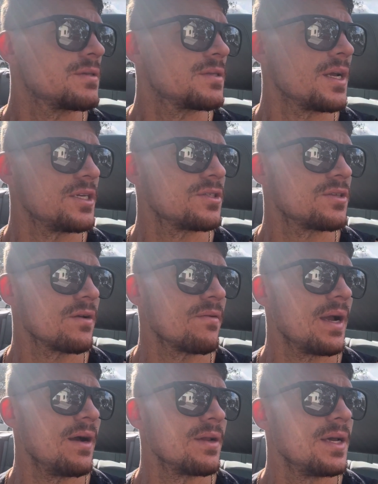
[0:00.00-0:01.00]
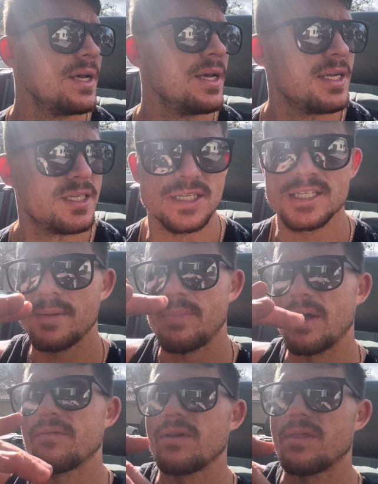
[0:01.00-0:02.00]
touch the ground. Just keep
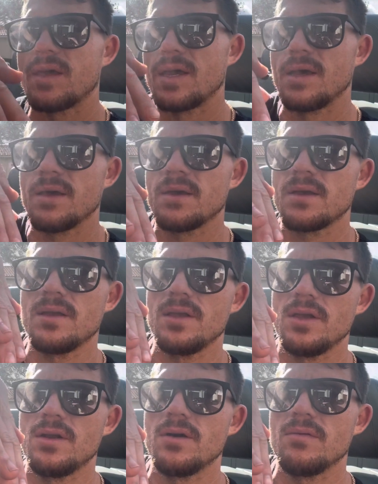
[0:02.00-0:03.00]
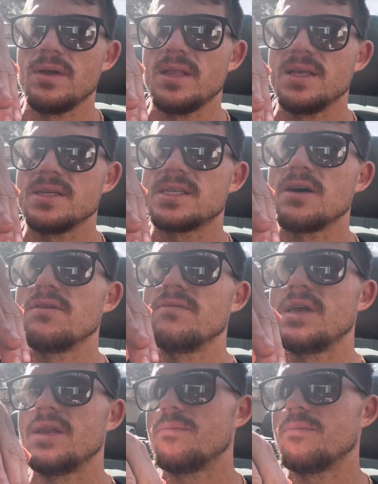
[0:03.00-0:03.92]
everything in this elevated